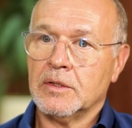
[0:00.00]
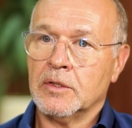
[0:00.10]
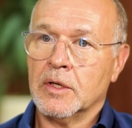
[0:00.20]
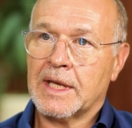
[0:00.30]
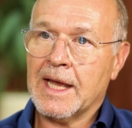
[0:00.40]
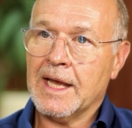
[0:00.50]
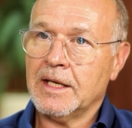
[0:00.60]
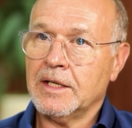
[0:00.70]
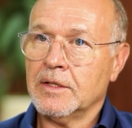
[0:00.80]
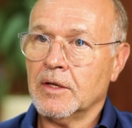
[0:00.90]
you know,
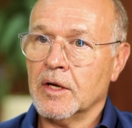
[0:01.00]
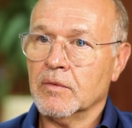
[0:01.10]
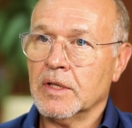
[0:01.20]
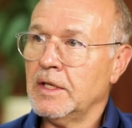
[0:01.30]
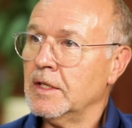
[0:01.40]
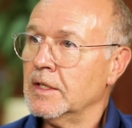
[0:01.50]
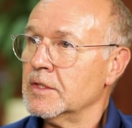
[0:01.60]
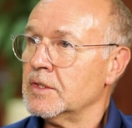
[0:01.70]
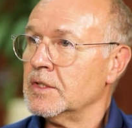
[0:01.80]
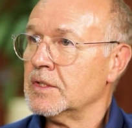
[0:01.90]
canning over the
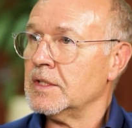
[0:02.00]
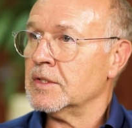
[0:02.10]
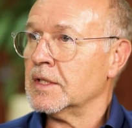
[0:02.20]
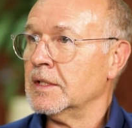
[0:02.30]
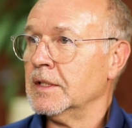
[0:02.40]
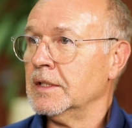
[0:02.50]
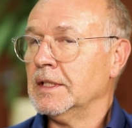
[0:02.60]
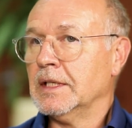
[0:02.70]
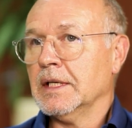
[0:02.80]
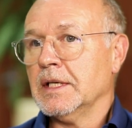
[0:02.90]
years is
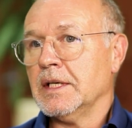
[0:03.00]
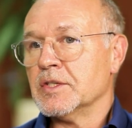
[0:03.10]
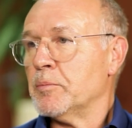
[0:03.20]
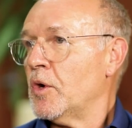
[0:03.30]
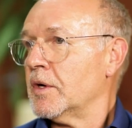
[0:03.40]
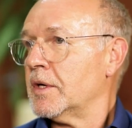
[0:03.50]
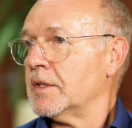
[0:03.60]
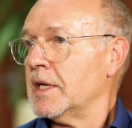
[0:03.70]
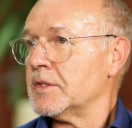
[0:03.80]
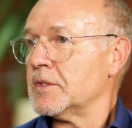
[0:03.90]
a market
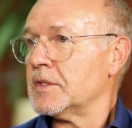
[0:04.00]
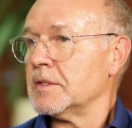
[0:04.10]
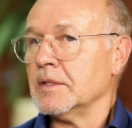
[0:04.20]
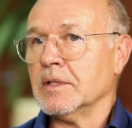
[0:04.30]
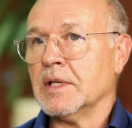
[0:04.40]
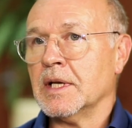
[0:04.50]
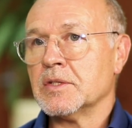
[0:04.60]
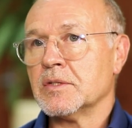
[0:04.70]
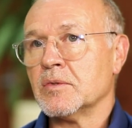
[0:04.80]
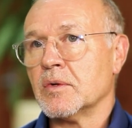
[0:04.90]

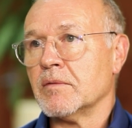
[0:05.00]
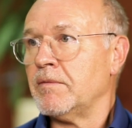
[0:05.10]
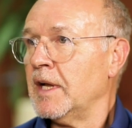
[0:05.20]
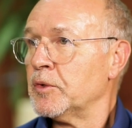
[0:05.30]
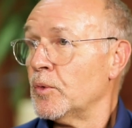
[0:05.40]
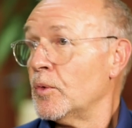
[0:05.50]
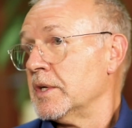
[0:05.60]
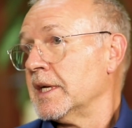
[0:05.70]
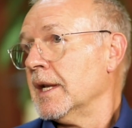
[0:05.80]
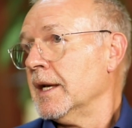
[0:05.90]
that's sort of flat or
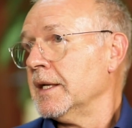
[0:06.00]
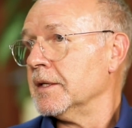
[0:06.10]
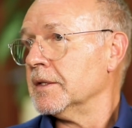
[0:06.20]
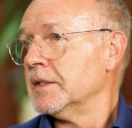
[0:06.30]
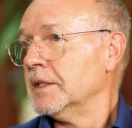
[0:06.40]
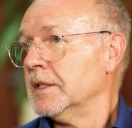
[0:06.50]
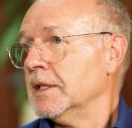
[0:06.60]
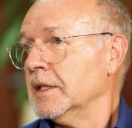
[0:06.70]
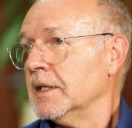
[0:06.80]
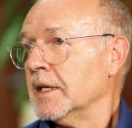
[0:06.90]
declining.
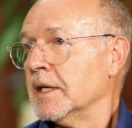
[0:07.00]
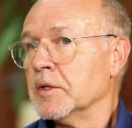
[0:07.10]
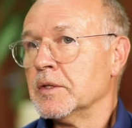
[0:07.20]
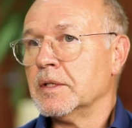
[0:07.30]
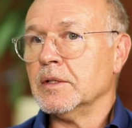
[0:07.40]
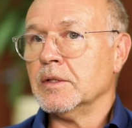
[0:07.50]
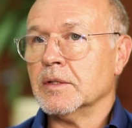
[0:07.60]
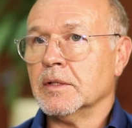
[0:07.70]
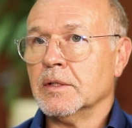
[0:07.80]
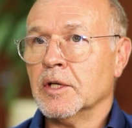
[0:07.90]
And,
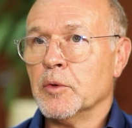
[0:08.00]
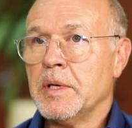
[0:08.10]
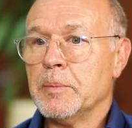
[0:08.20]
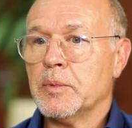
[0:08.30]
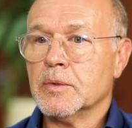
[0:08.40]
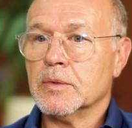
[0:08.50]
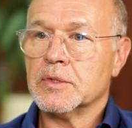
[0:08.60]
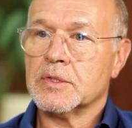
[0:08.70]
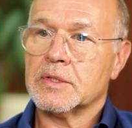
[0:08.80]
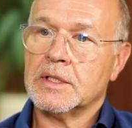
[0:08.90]
you know,
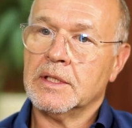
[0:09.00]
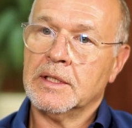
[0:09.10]
people's